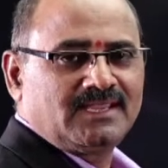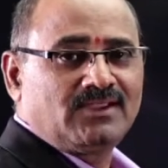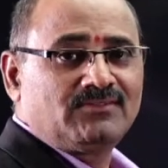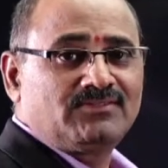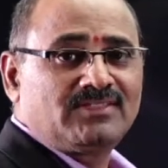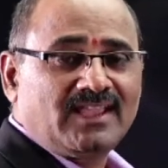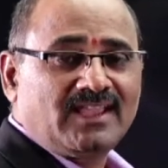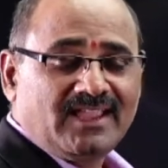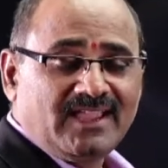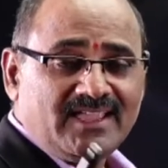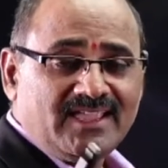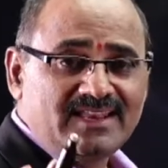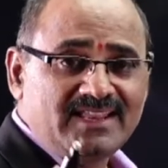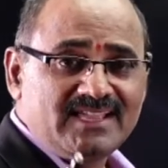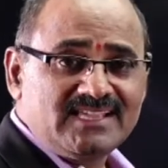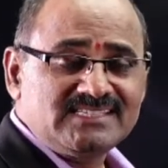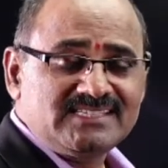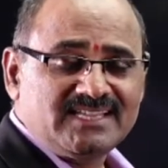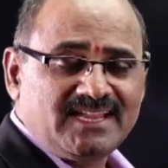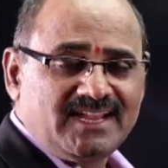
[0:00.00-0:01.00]
If the air
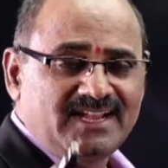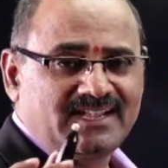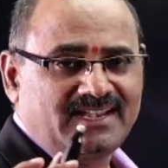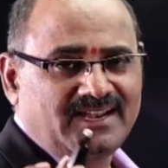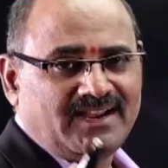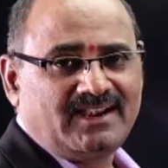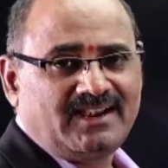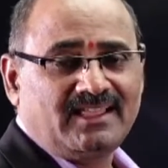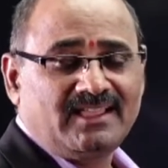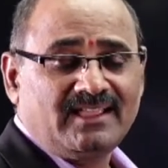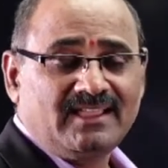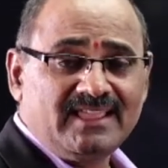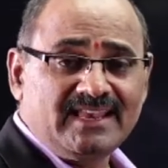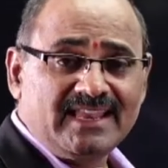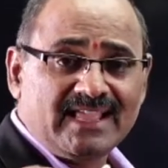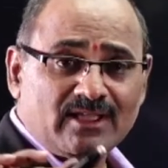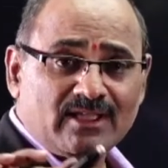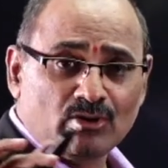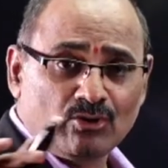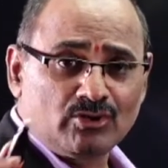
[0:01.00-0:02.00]
is heated
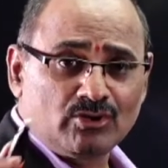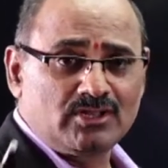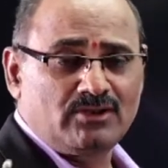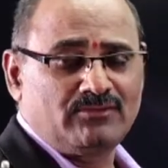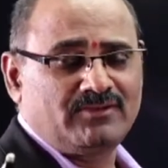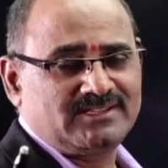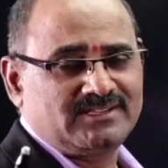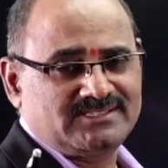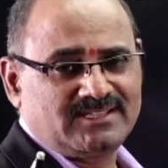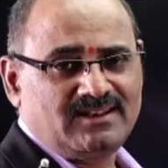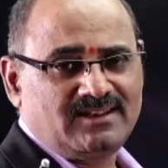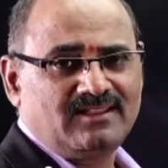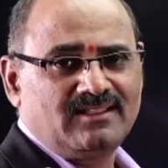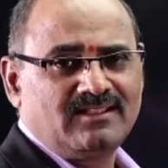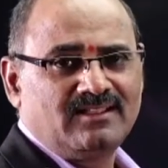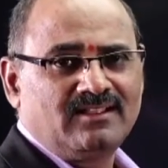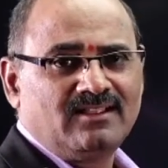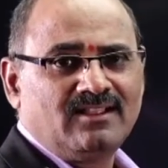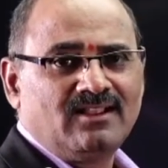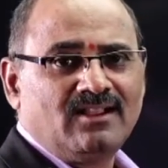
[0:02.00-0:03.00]
in a closed vessel,
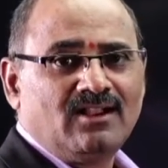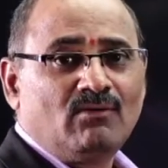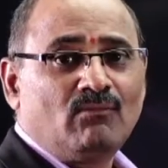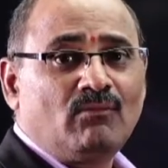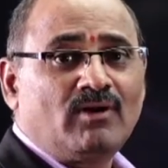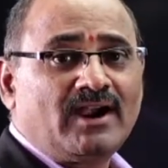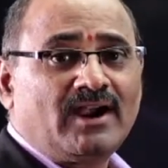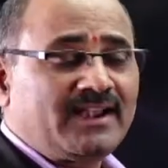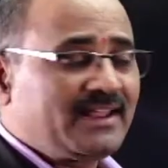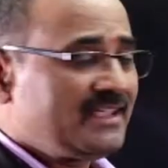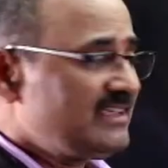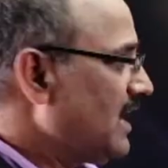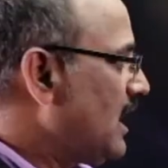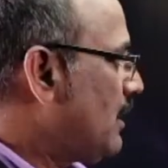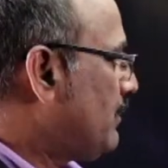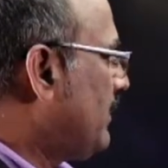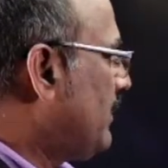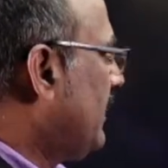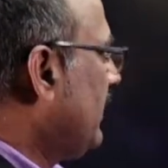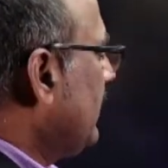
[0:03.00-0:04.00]
what is
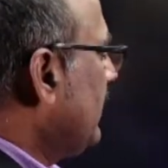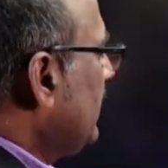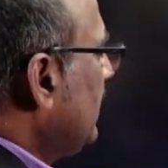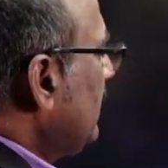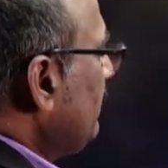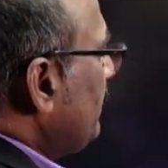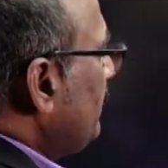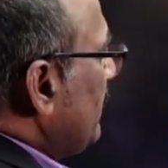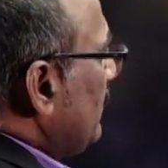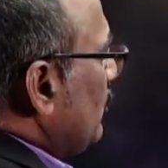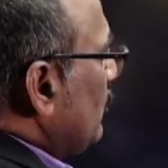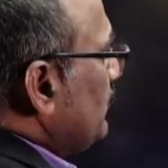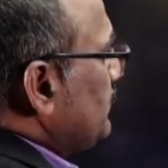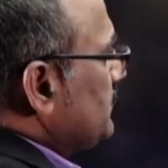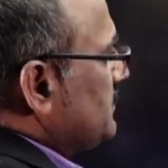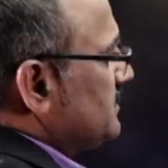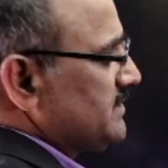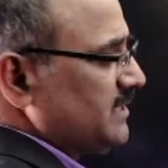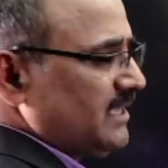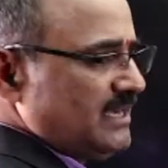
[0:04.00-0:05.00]
happening? Different
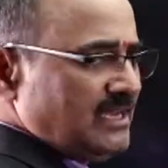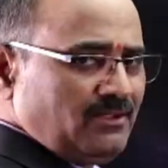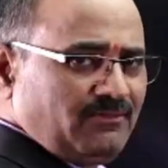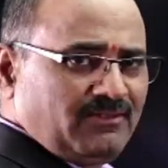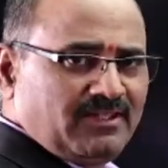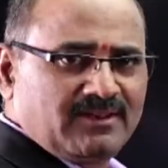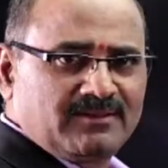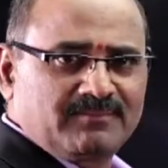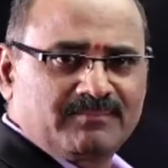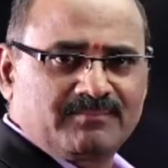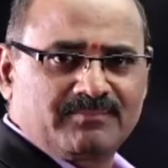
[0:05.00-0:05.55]
options are given.